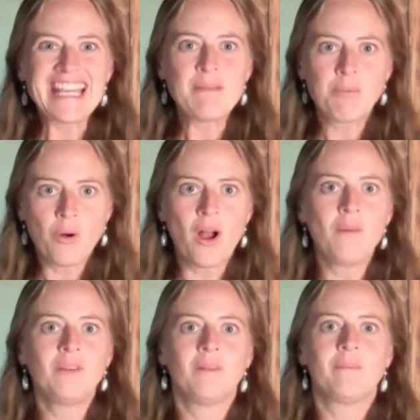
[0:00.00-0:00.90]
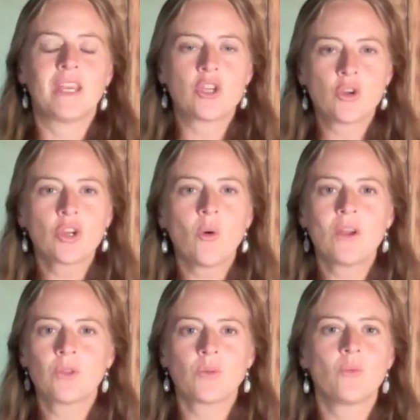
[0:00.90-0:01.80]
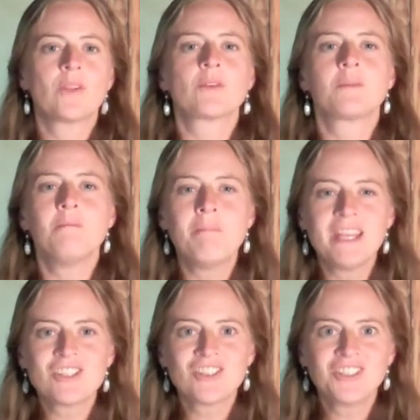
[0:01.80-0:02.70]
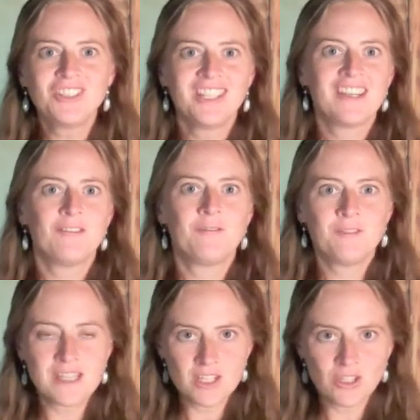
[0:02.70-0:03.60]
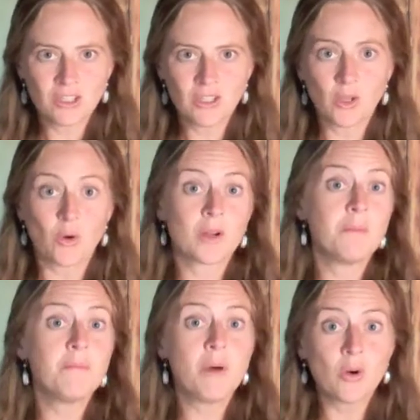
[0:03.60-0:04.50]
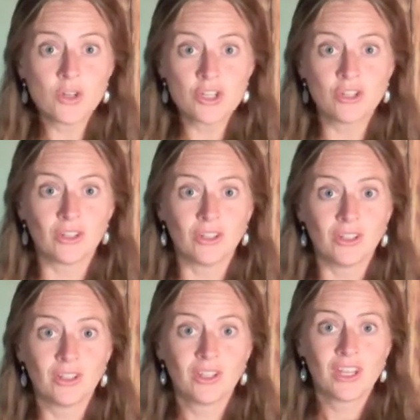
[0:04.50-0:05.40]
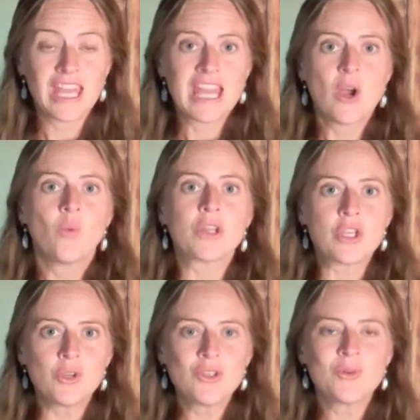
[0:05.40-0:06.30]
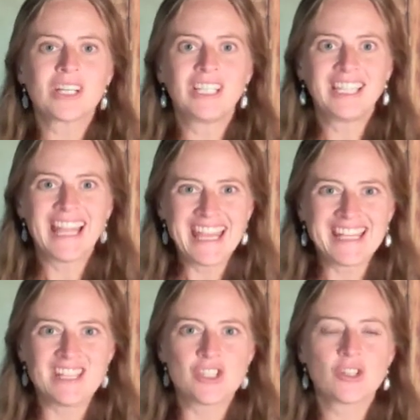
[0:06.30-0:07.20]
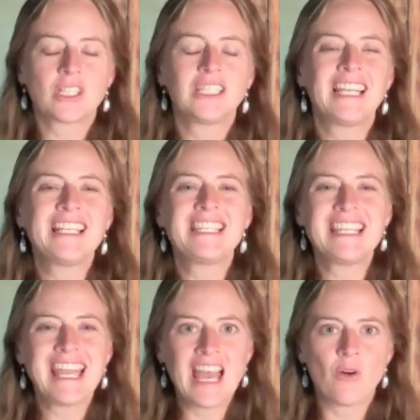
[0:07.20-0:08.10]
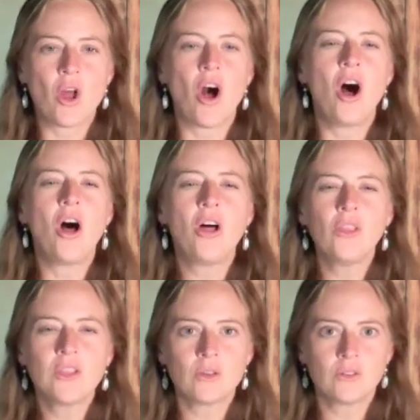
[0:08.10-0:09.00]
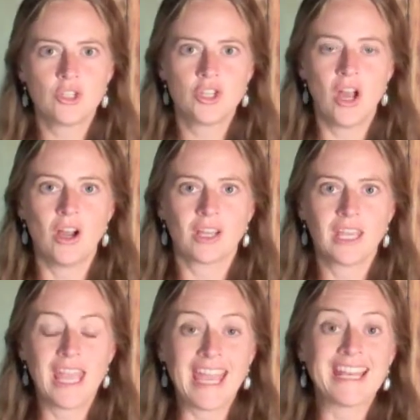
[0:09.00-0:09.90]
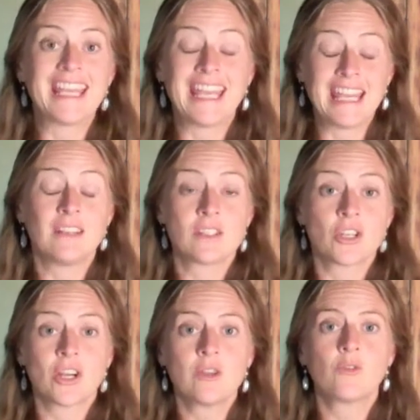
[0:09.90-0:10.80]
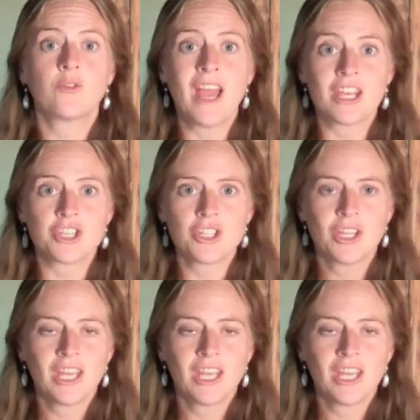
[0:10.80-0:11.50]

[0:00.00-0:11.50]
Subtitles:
problem that you're going through, whether it's mental, physical, or emotional, when you do a cleanse, you're cleansing out all the old junk and starting fresh.